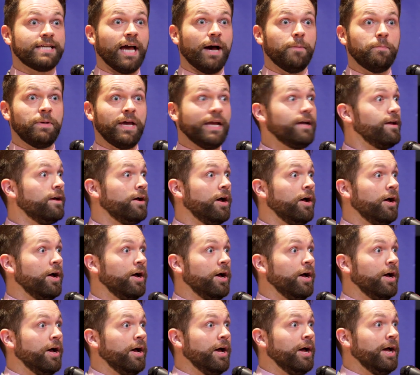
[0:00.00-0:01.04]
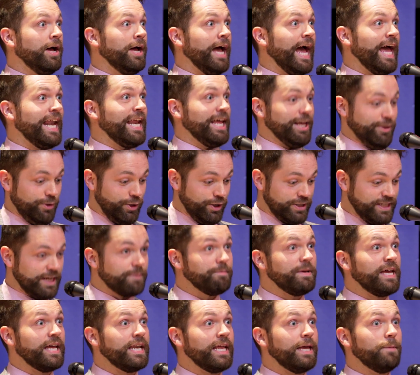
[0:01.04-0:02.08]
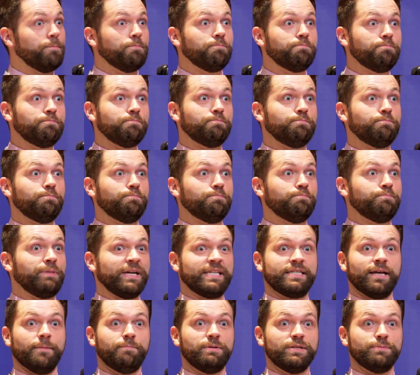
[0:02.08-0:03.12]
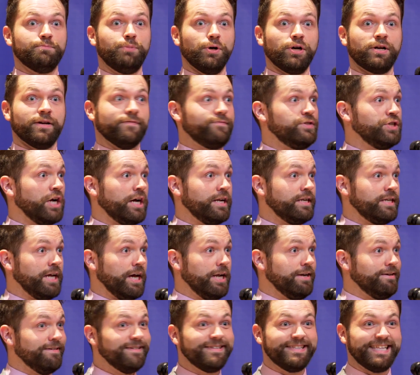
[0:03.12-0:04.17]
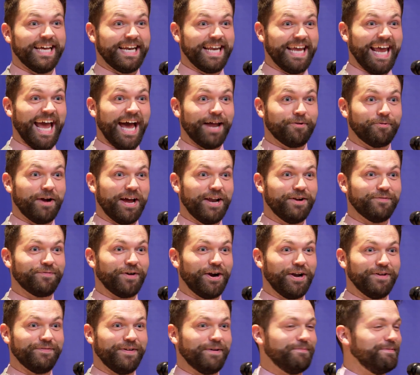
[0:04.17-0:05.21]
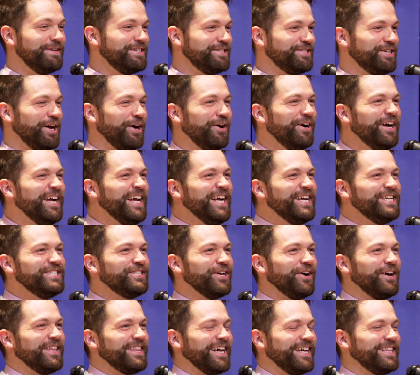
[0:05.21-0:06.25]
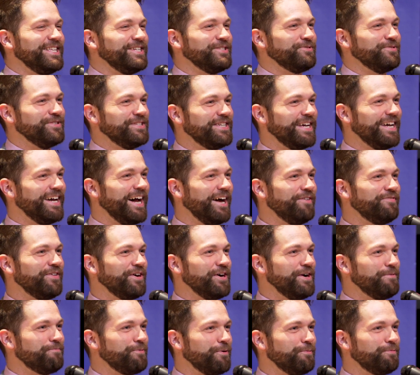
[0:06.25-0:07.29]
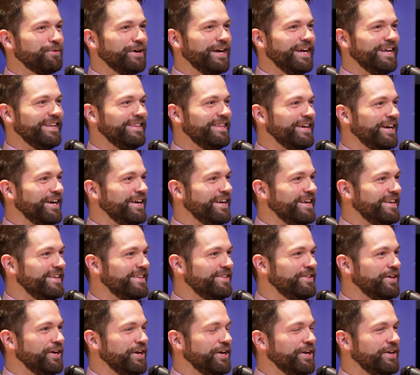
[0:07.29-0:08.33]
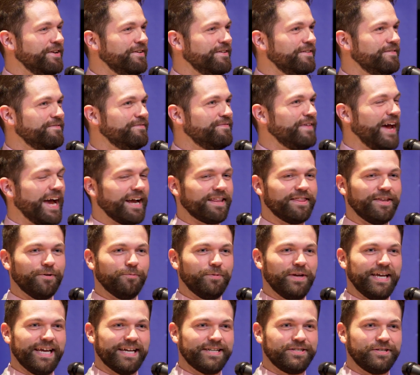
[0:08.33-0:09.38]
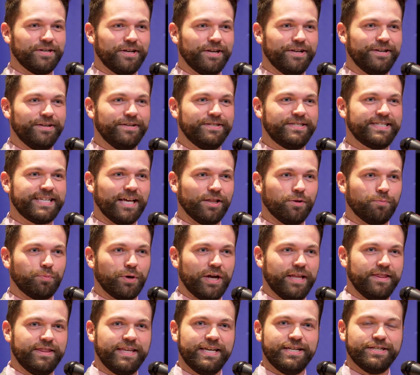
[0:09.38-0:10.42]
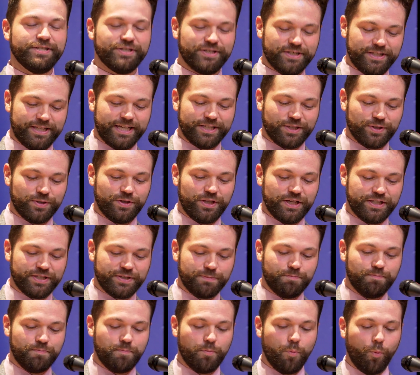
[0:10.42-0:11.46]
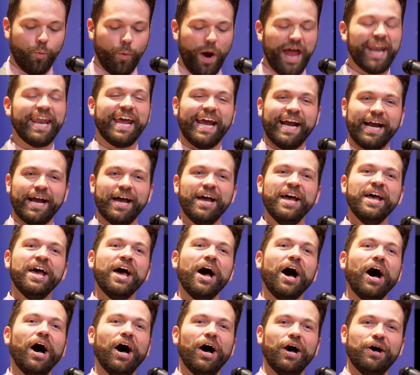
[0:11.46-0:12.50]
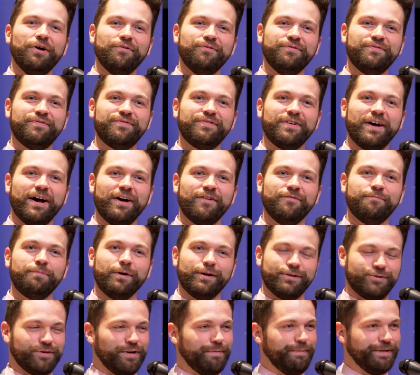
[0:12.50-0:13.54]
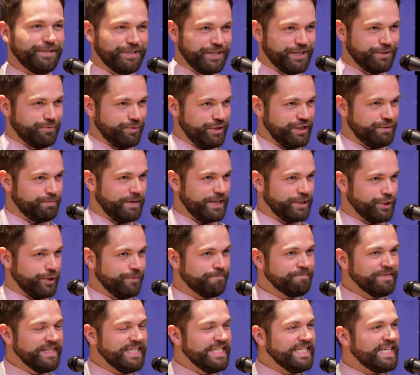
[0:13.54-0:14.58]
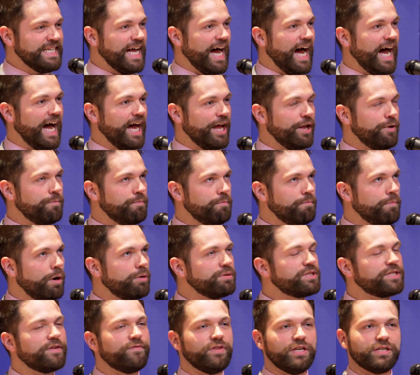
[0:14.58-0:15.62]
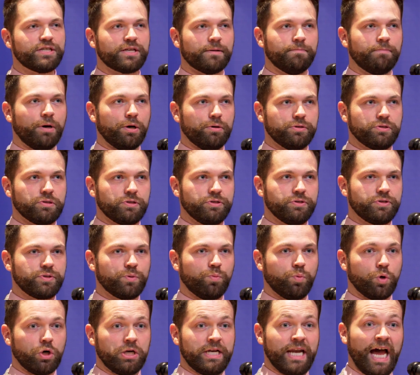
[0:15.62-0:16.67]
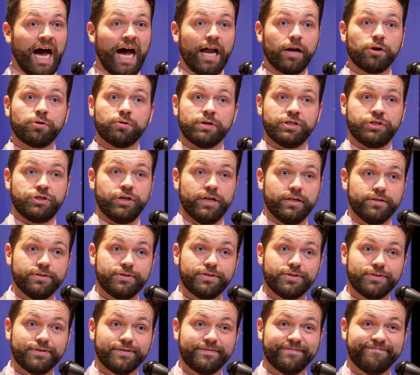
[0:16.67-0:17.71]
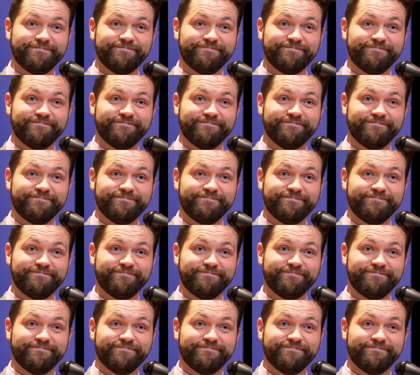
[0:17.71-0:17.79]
got big, and he looked at me and he picked up his book of John Donne that he had right in front of him. And so, so I thought this was a, a very appropriate, the, the fact that we get to celebrate these, this, this wedding of, of poetry and music is really special. Uh, most of these composers were not Christians.